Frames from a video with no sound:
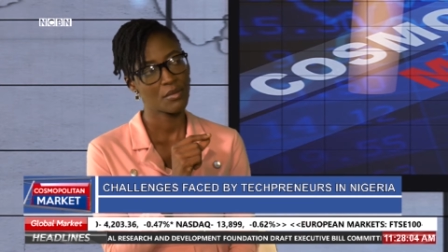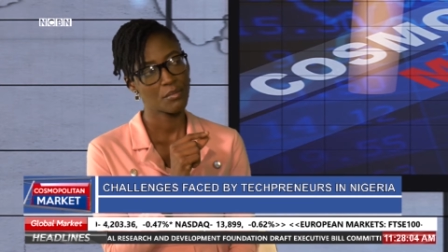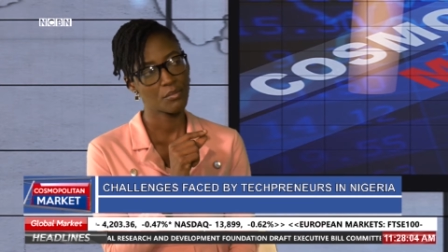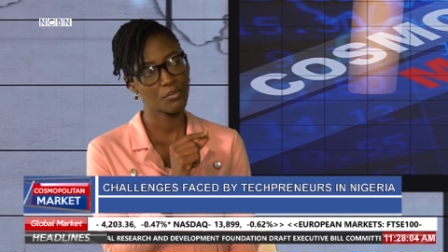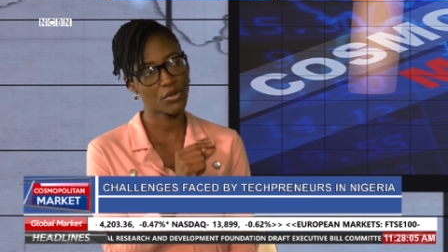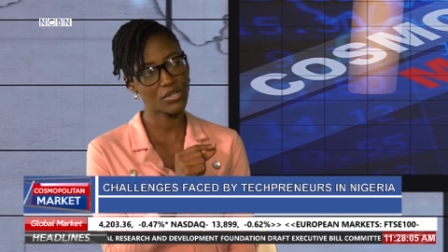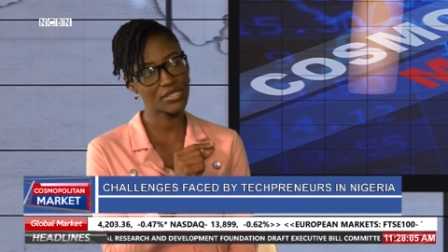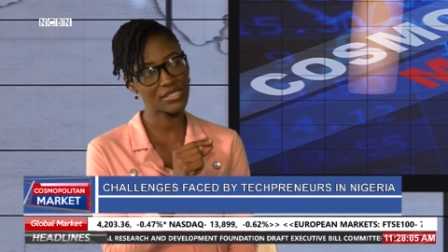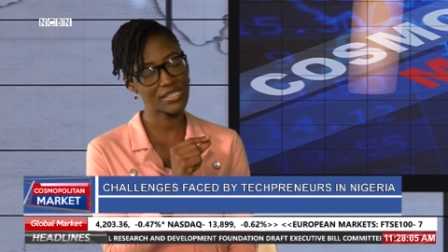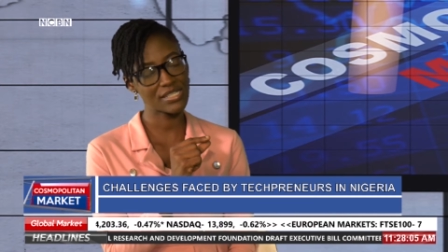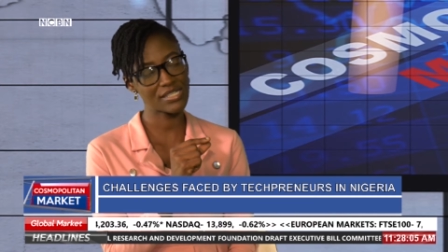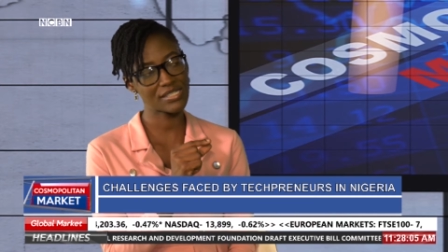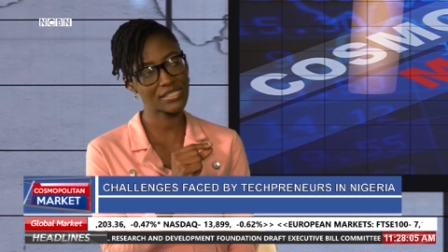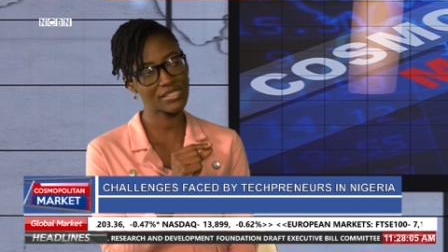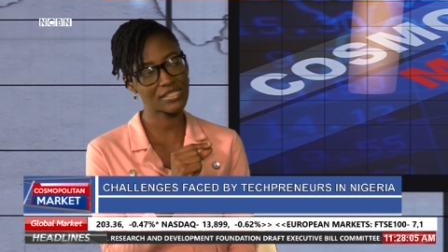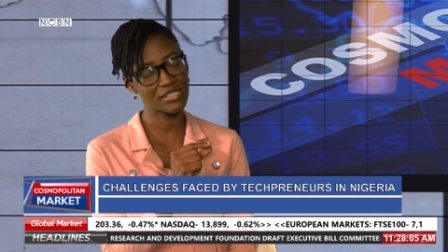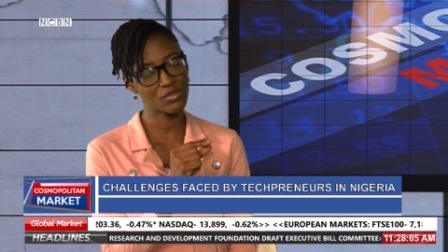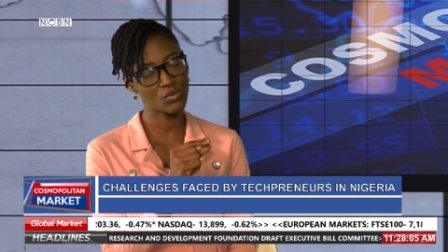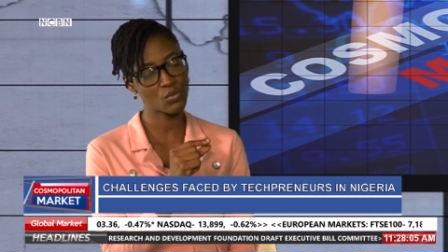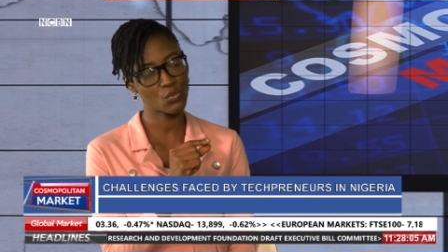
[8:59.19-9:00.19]
But
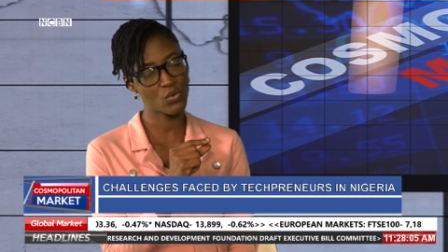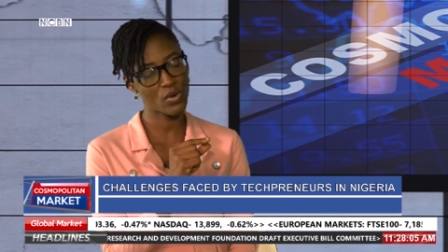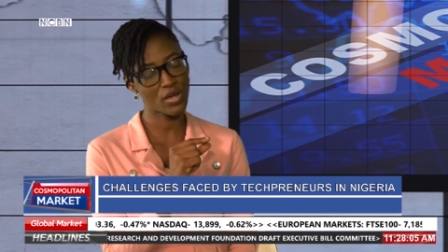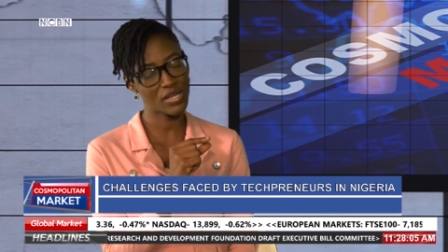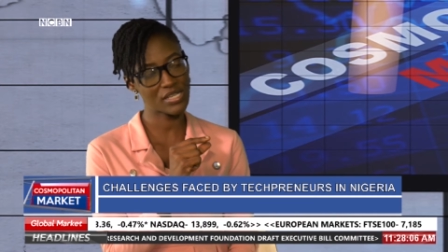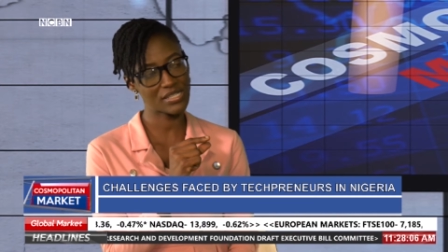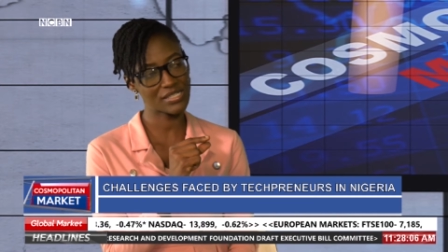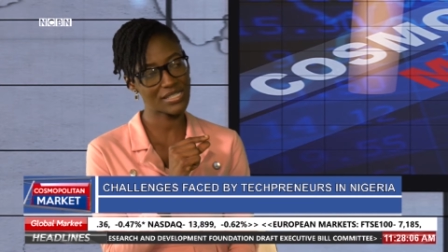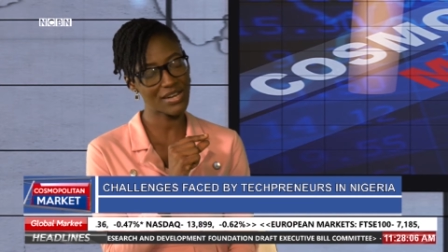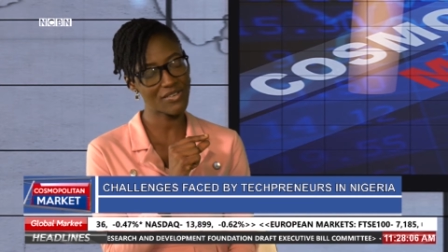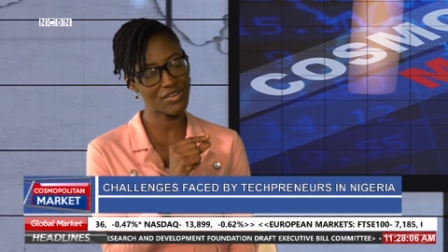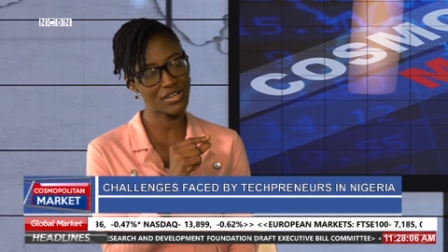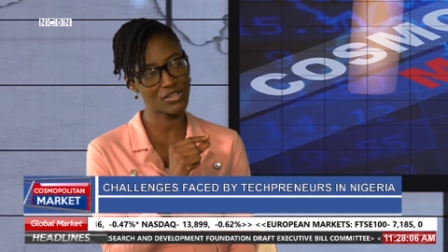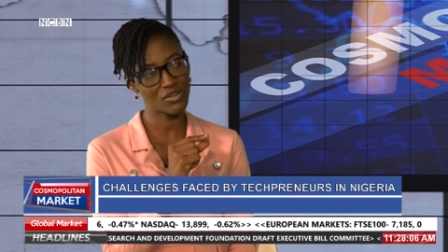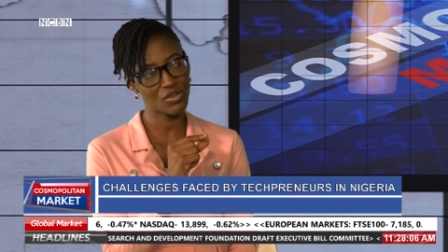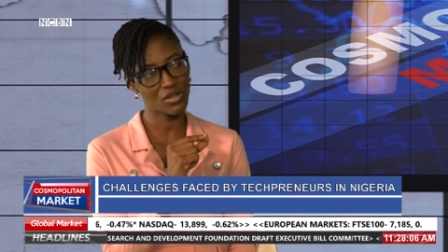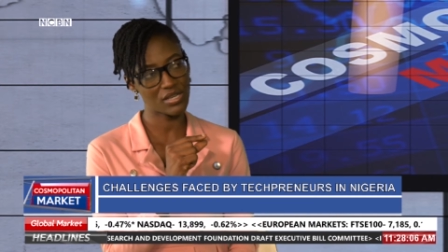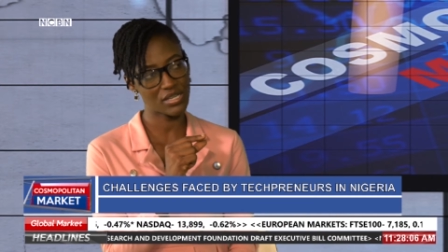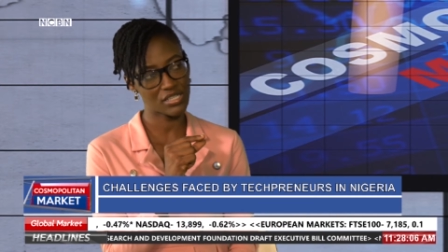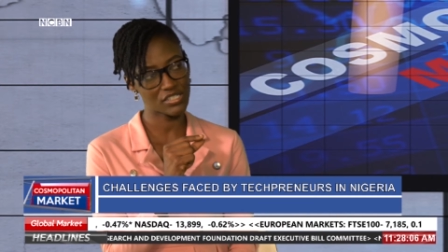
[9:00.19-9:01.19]
is there a
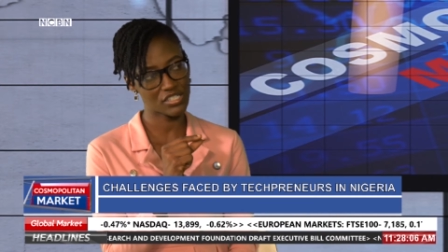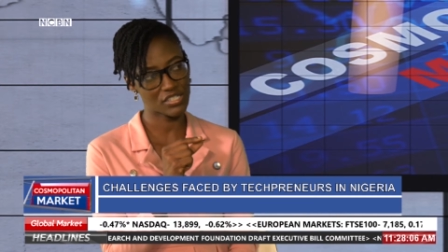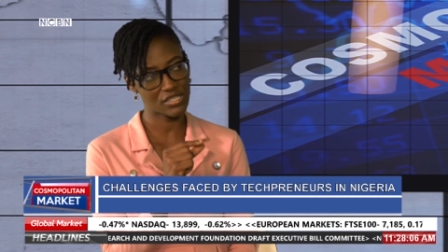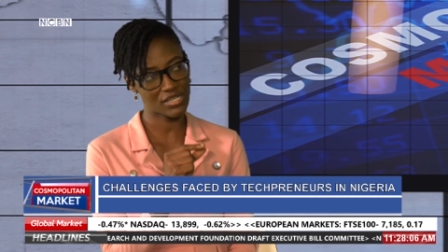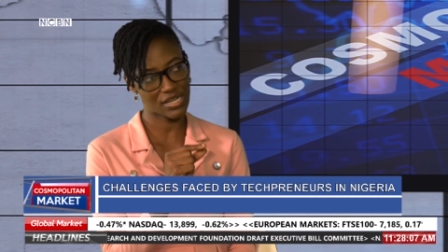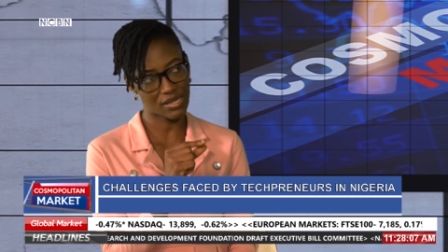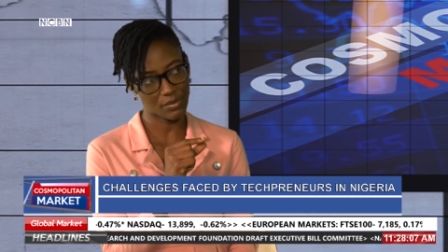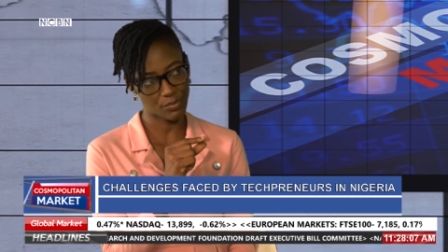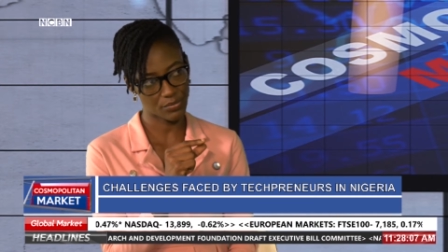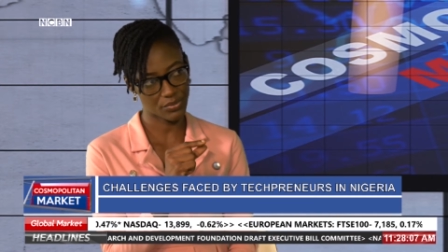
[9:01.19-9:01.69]
knowledge gap